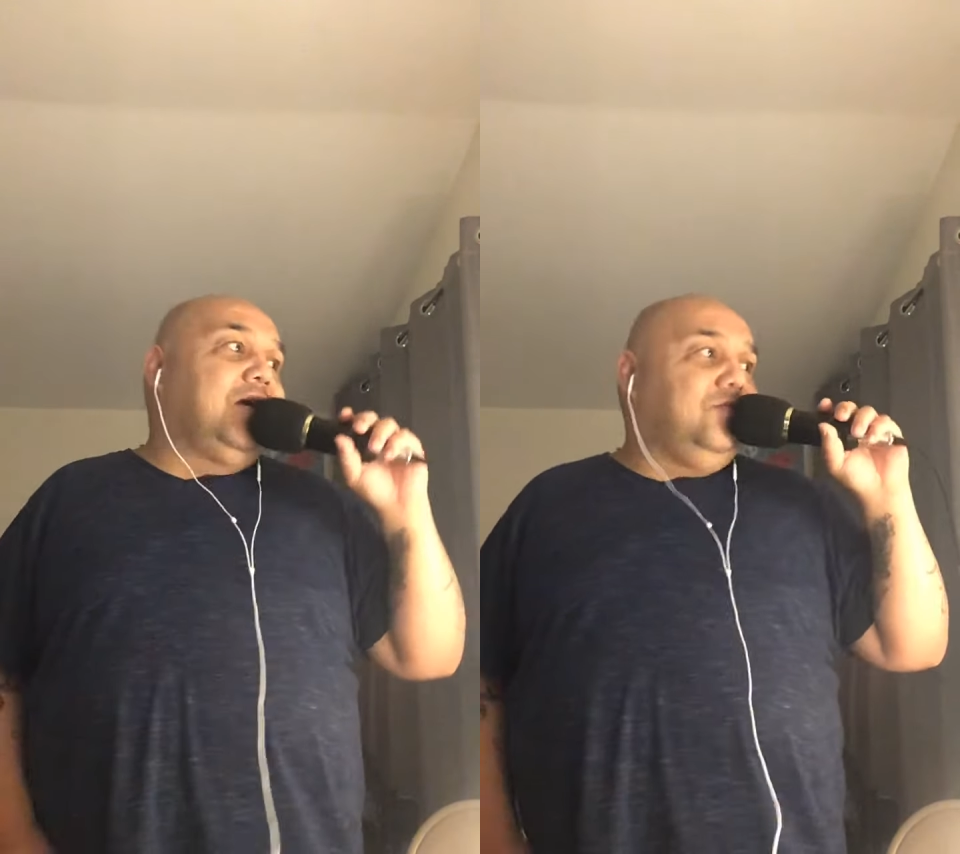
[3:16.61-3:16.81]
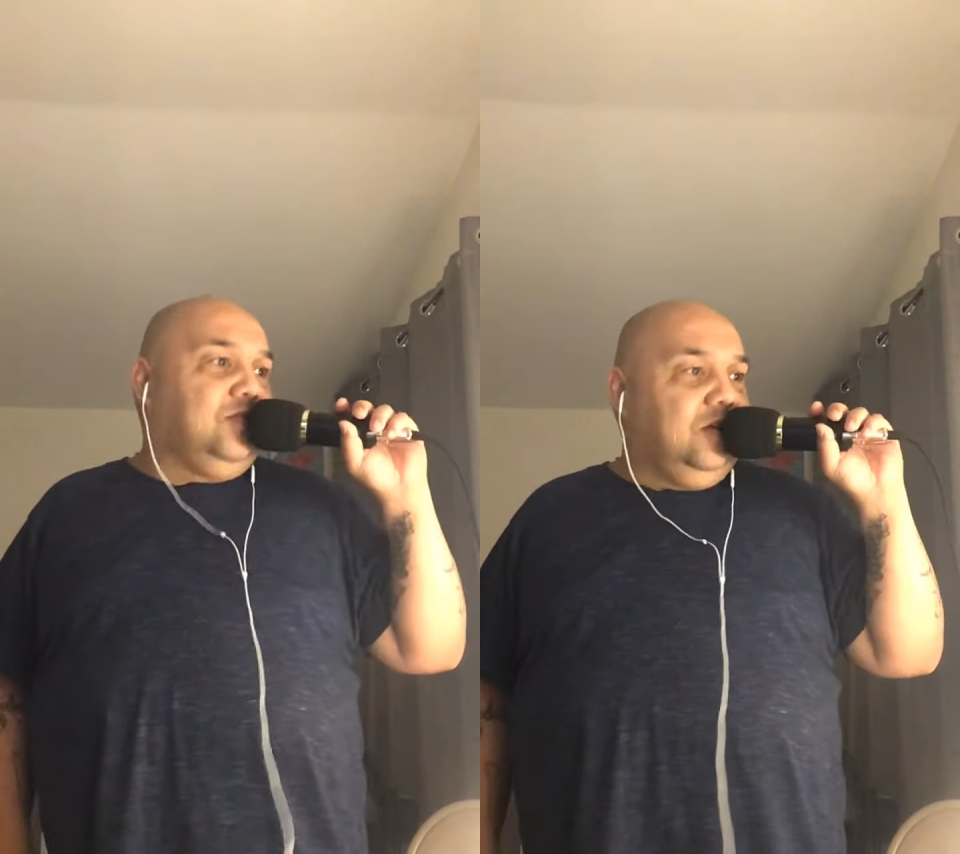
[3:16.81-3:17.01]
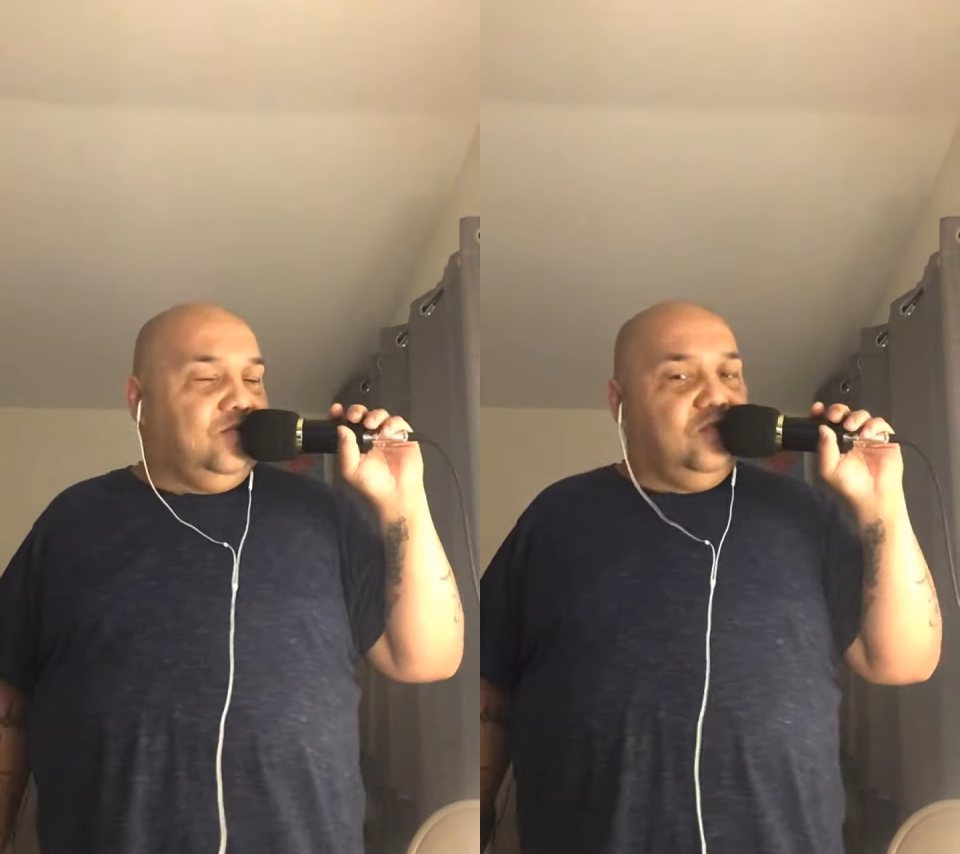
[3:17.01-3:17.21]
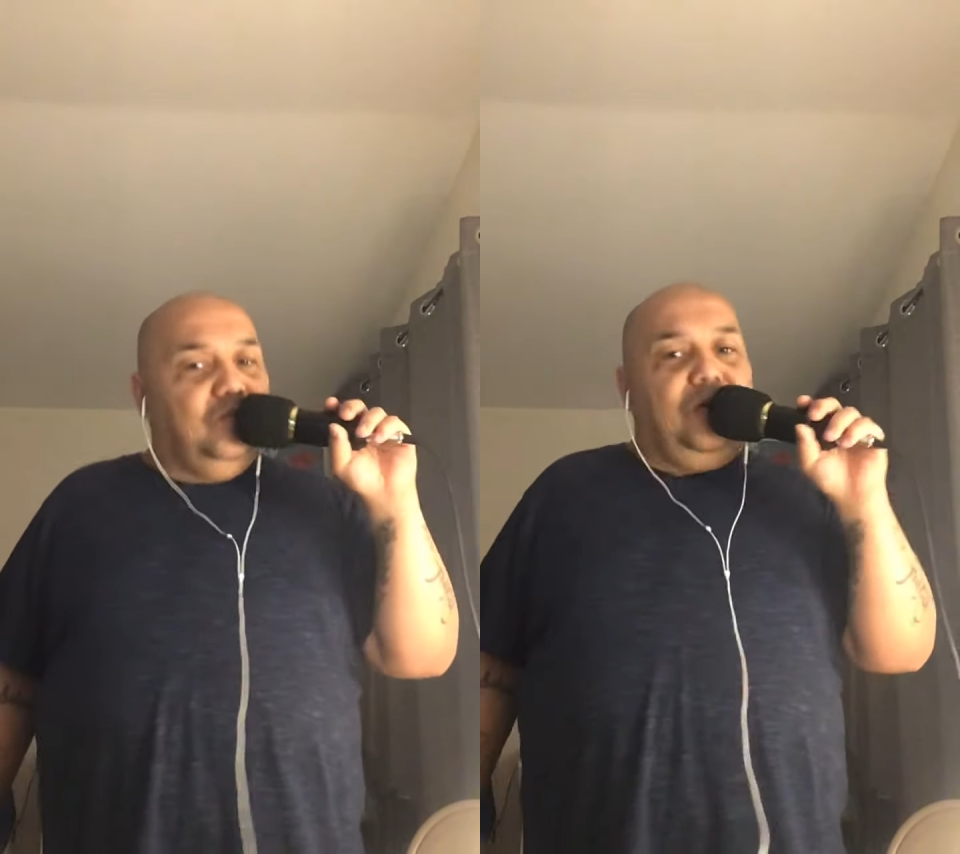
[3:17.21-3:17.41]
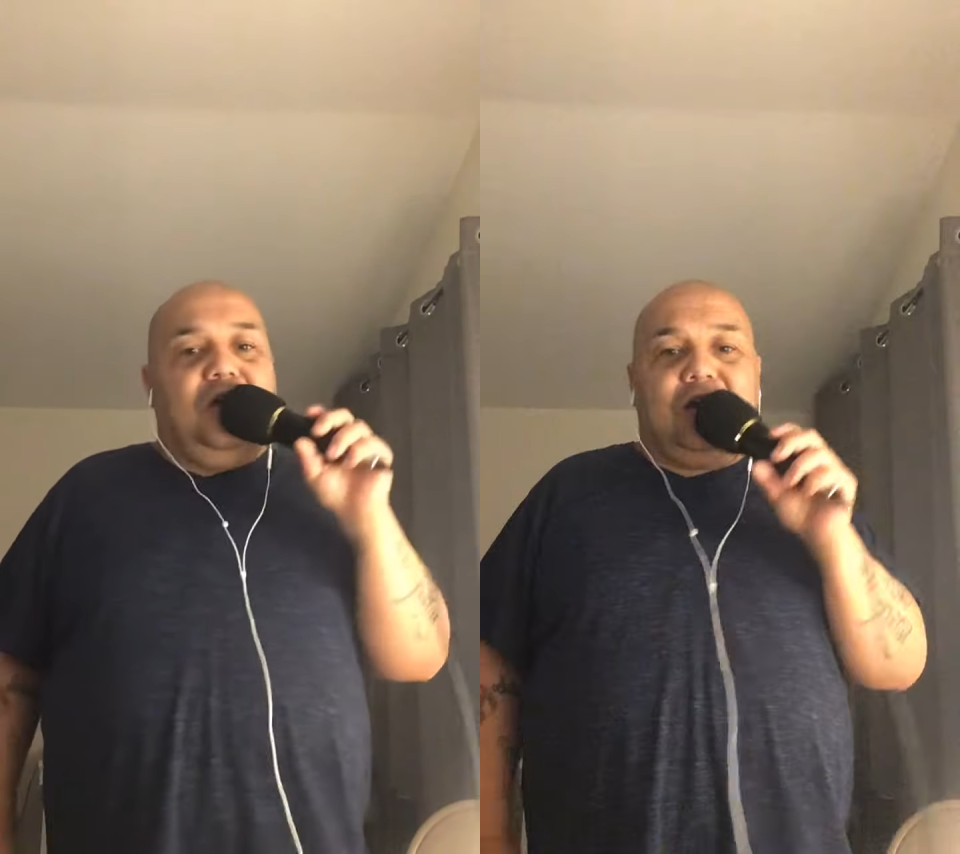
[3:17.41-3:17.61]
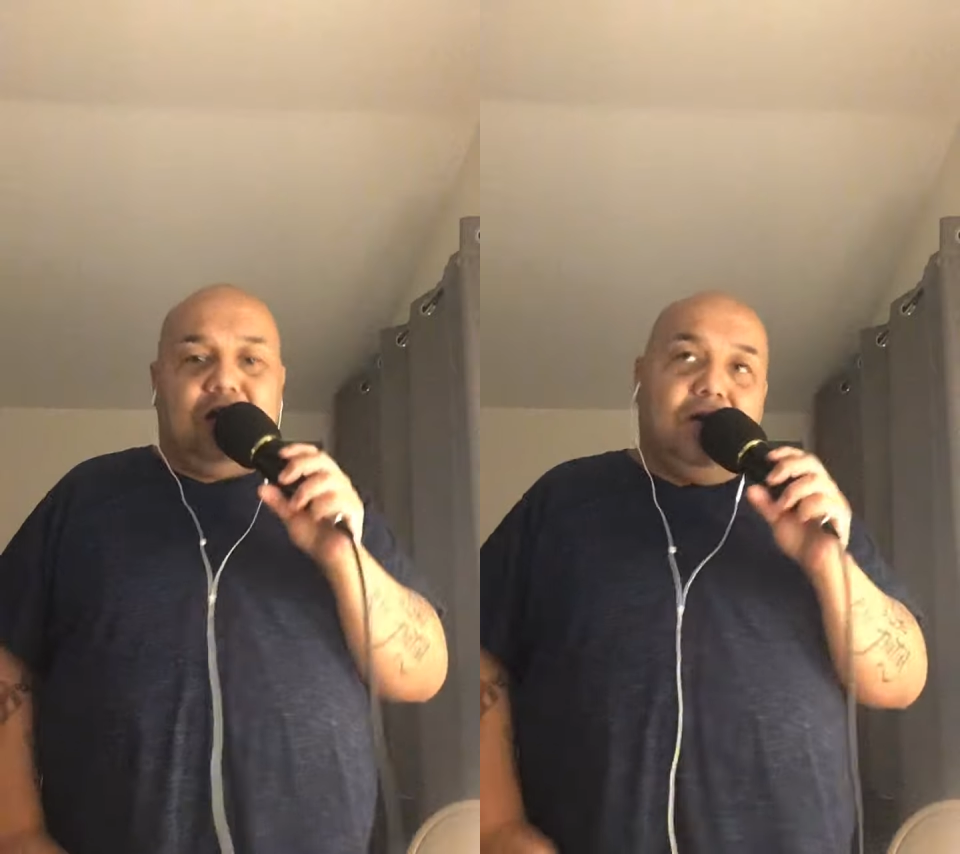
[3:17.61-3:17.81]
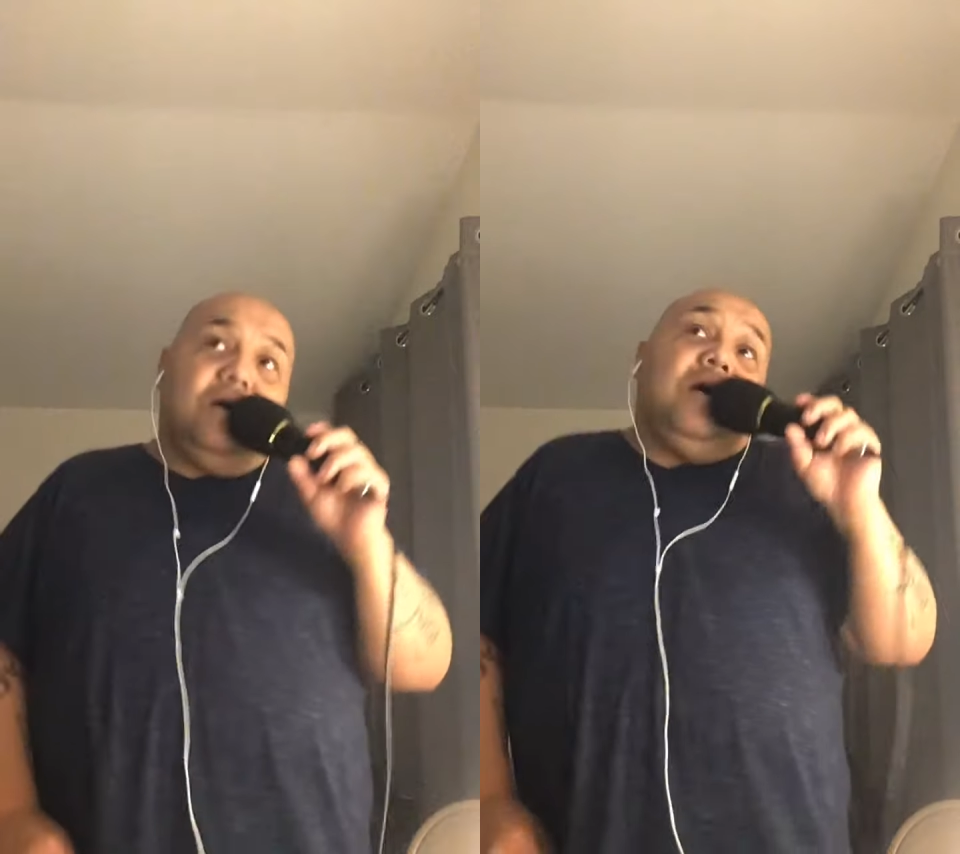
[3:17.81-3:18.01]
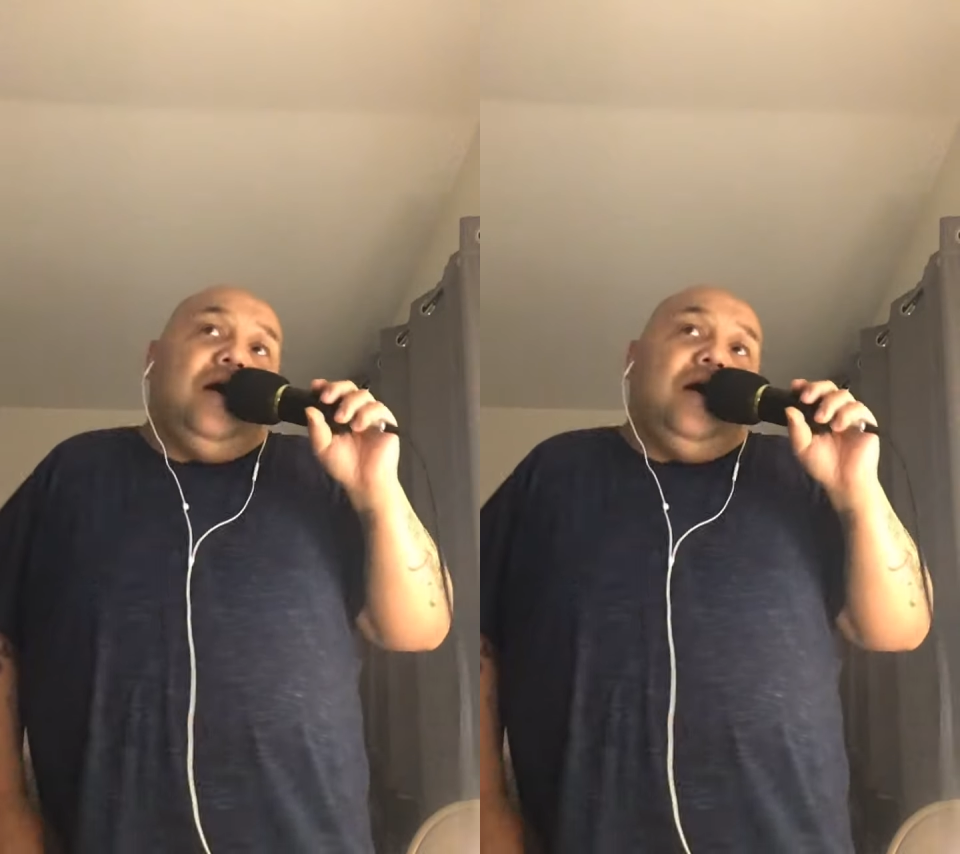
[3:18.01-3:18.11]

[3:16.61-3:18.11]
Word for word: I said to me, girl.